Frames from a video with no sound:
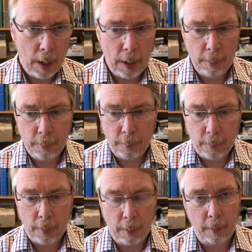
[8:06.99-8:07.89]
um,
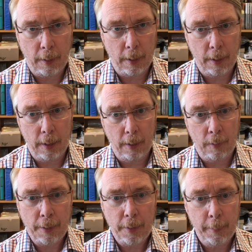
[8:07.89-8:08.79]

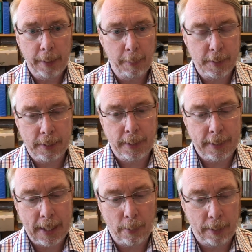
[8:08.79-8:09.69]
rather than being able to
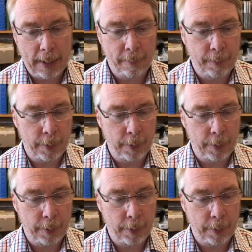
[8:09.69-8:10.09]
sit out and have